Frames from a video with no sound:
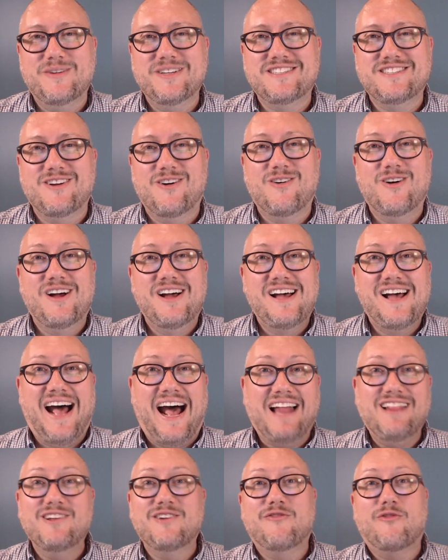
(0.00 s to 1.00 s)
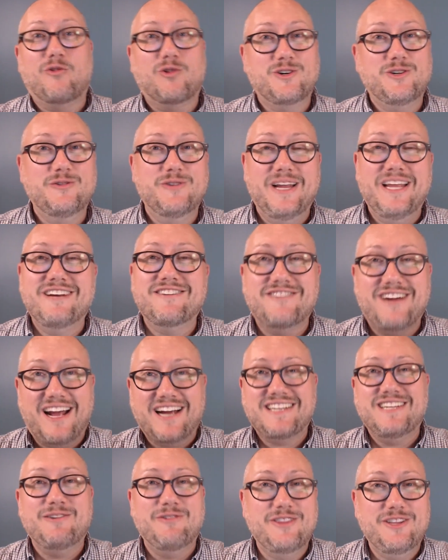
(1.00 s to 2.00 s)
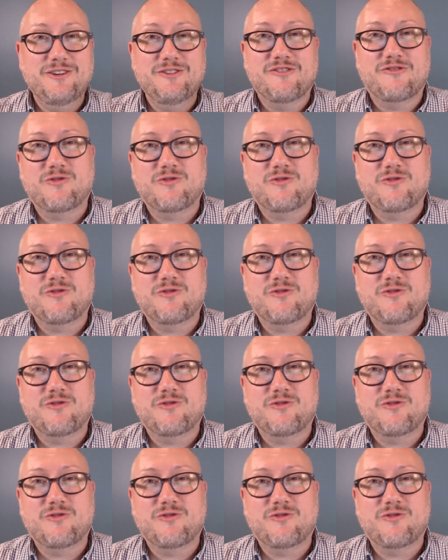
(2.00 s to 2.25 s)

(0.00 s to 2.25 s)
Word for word: And so I look forward to interacting with you.